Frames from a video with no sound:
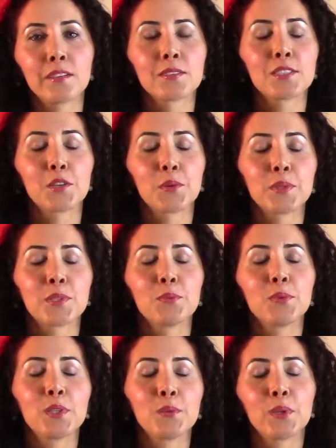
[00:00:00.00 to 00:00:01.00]
So it's
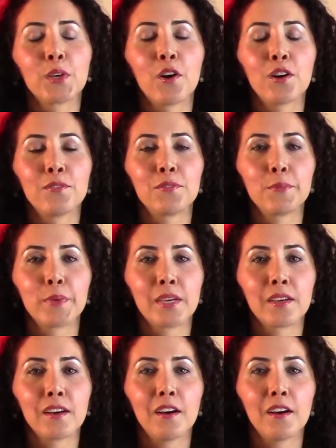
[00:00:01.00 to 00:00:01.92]
really, really hard for me.